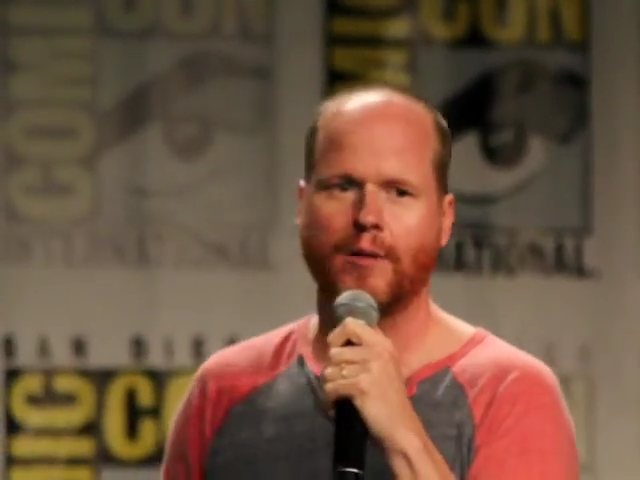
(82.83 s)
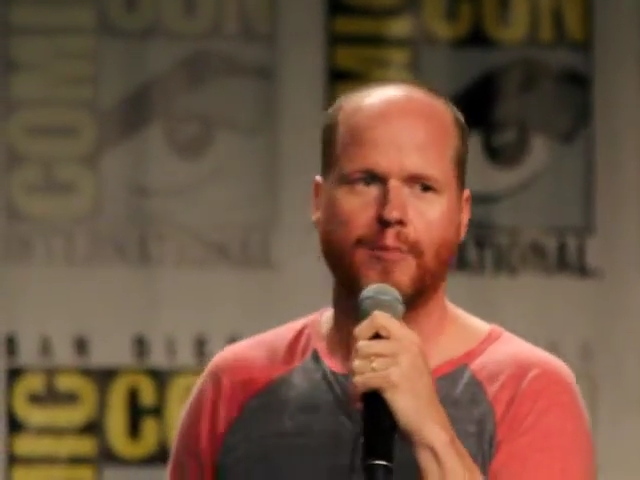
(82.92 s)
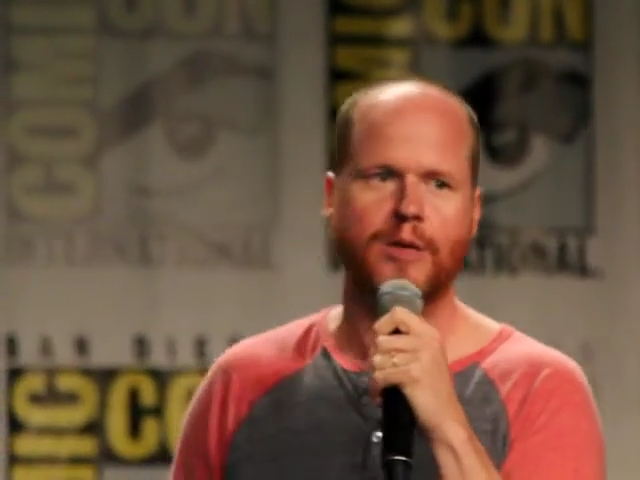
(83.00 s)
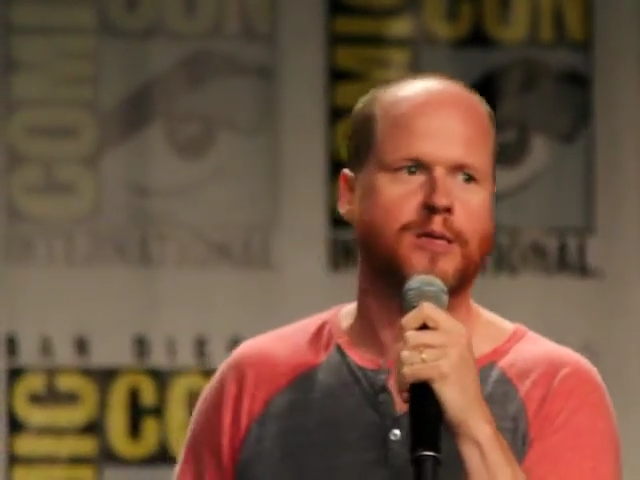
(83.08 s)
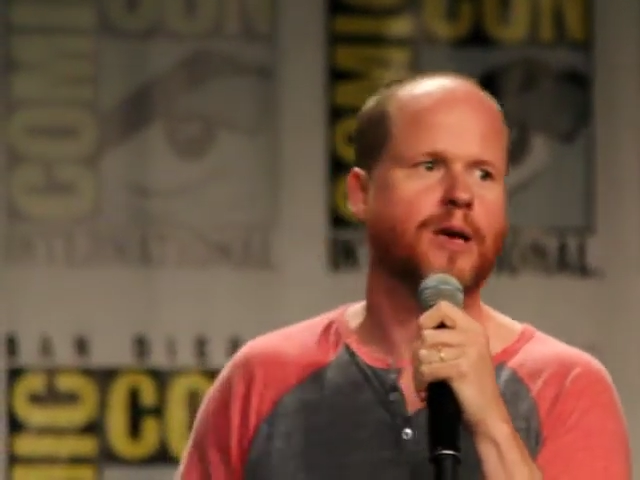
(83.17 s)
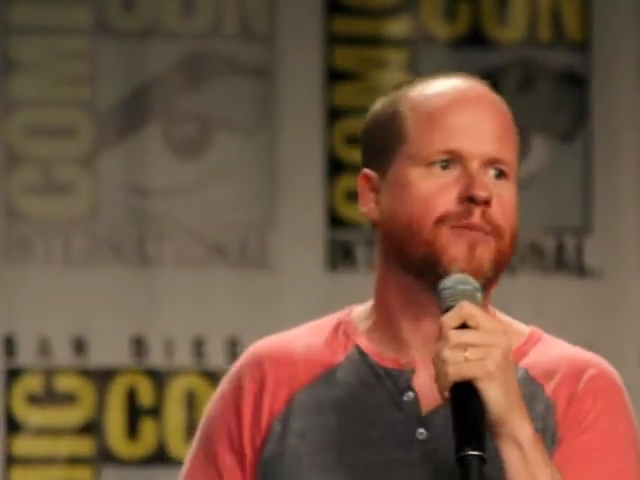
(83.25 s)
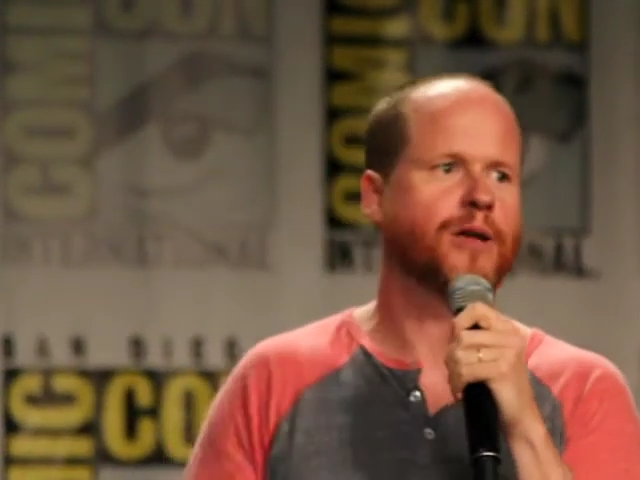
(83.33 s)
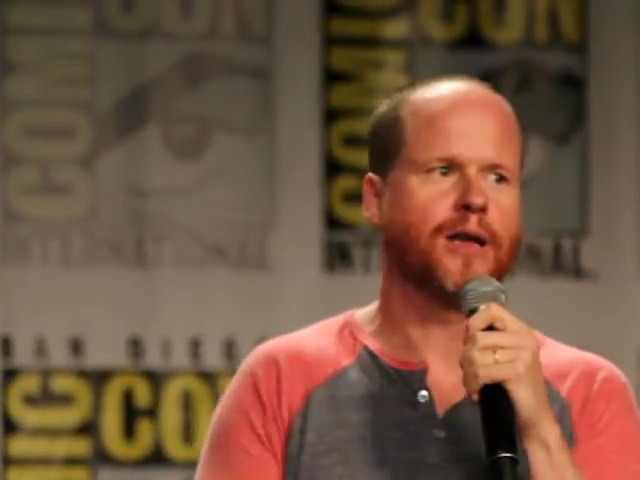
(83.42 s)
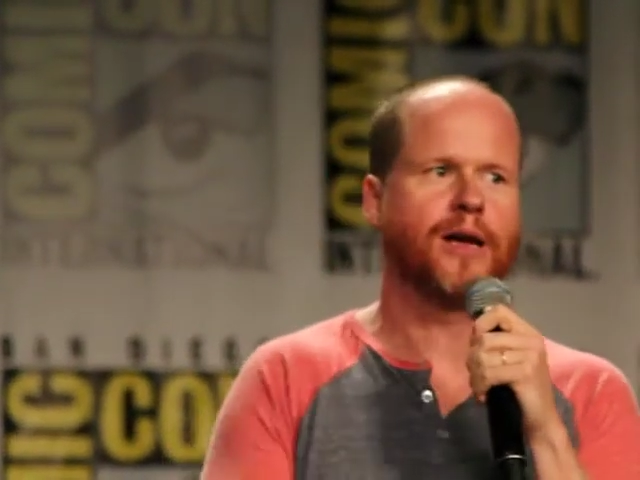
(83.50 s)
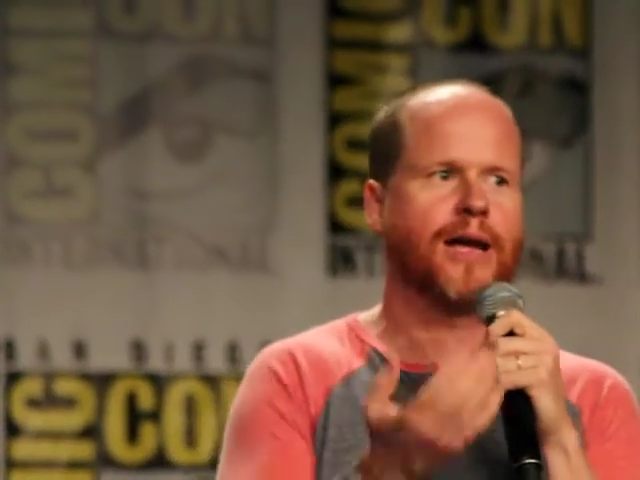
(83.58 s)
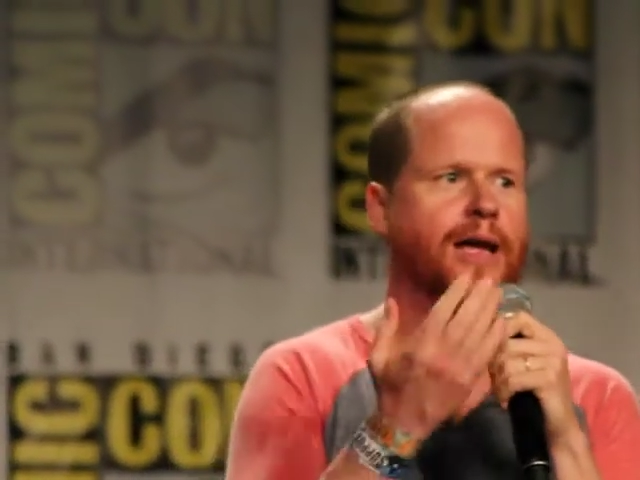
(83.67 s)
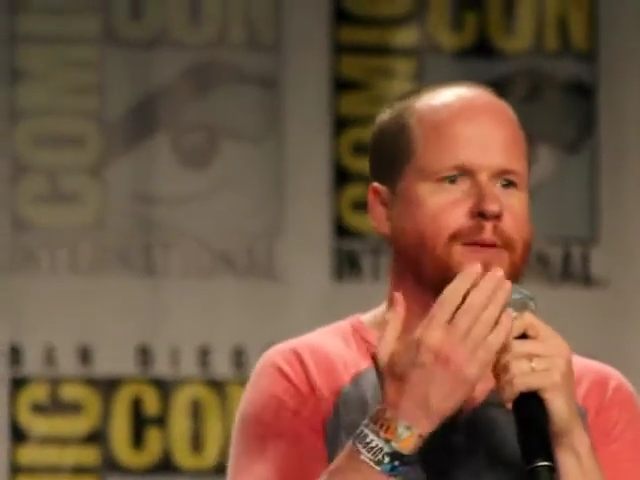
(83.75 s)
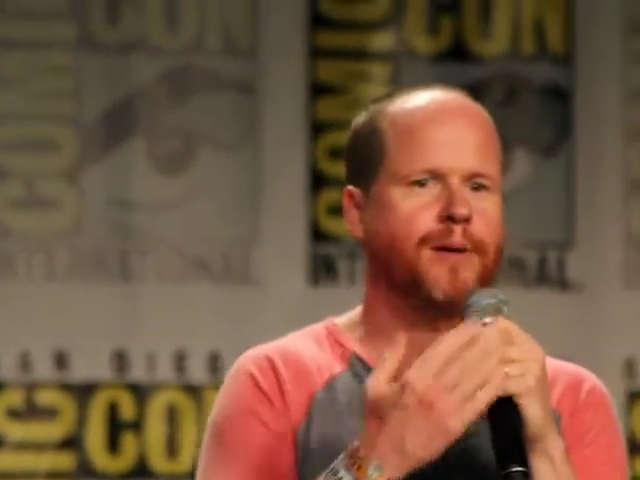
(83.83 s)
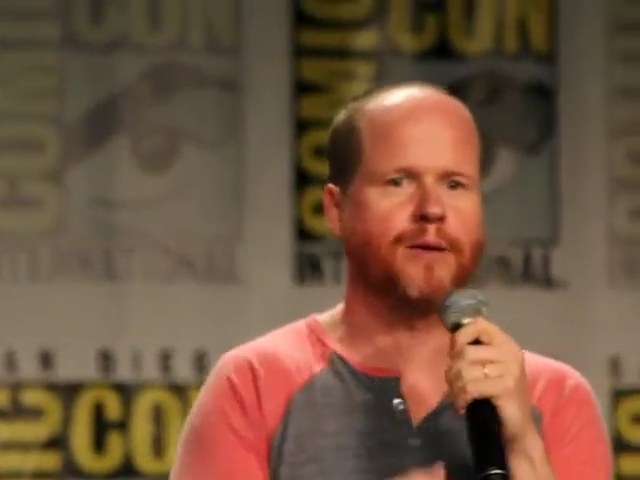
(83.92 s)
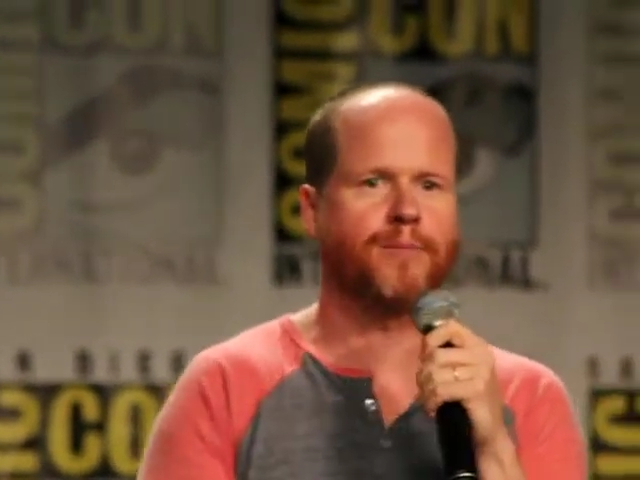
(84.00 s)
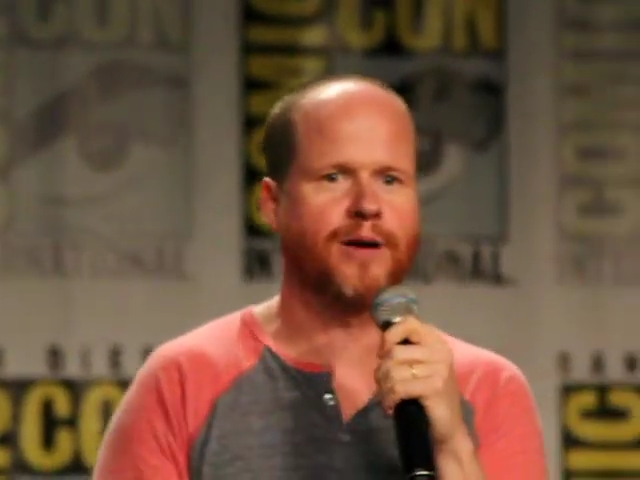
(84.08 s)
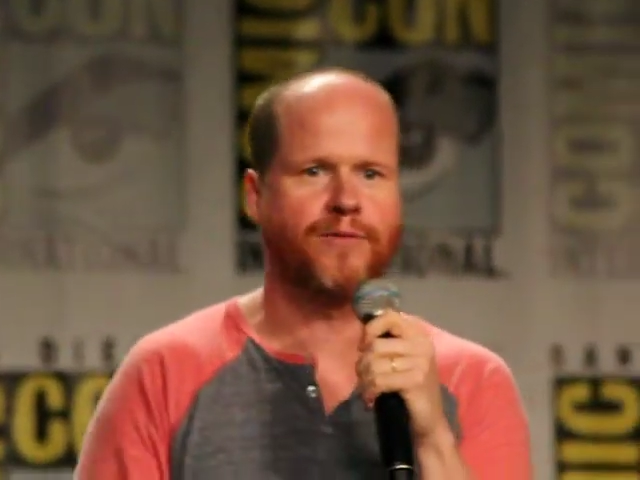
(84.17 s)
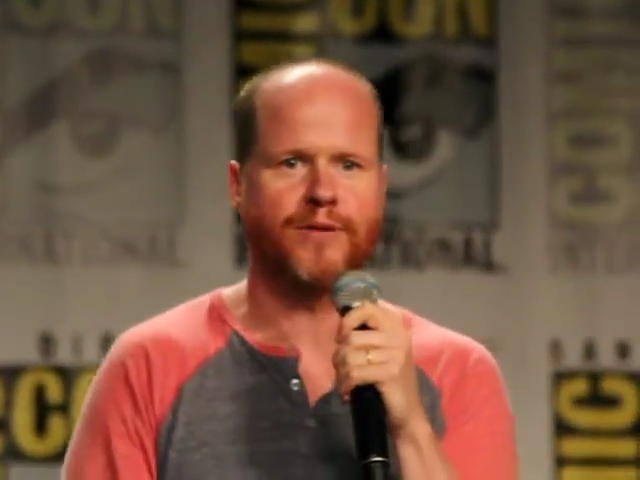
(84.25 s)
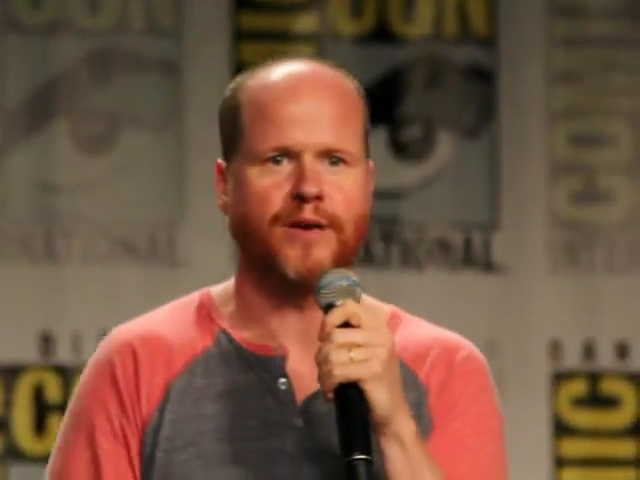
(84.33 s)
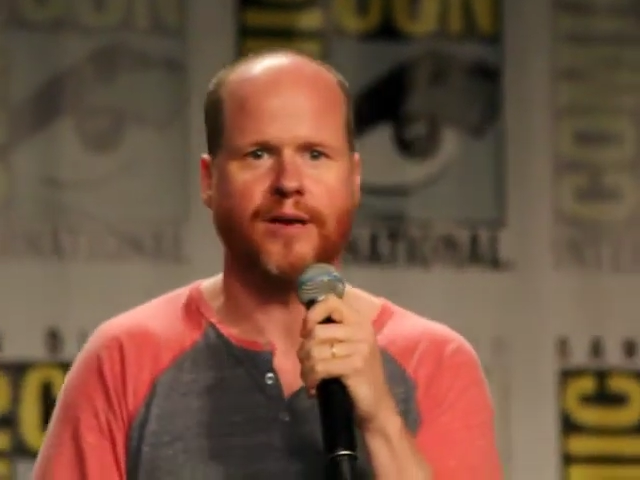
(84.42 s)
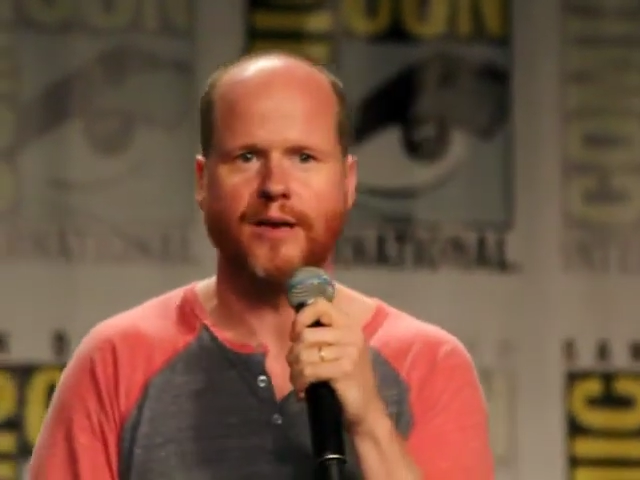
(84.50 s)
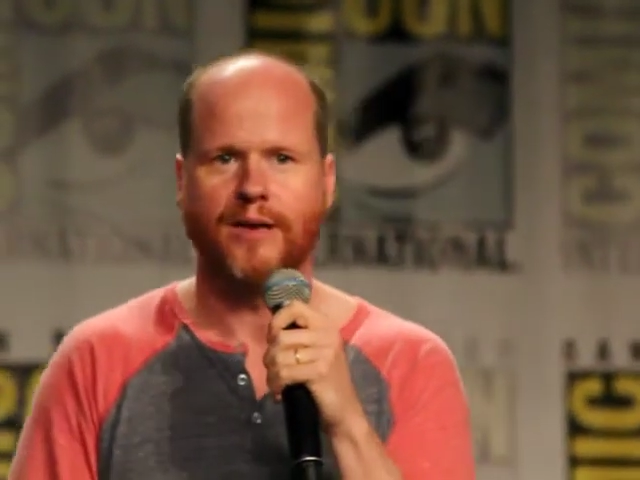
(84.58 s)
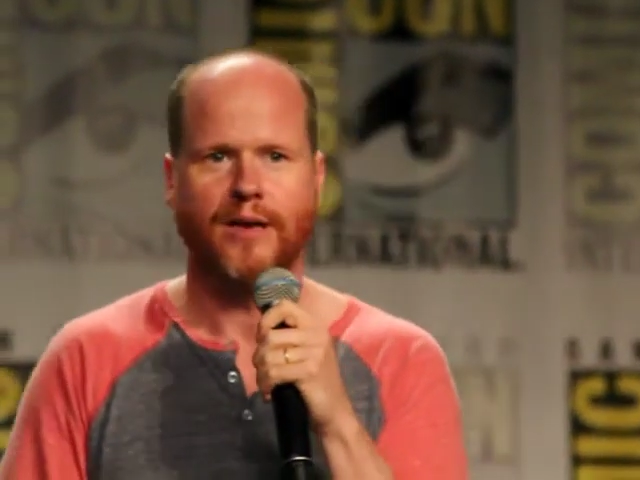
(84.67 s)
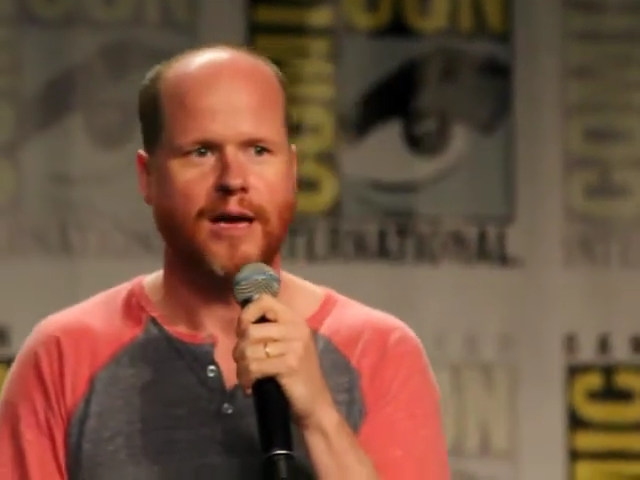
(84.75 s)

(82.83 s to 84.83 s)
But something like Animated Buffy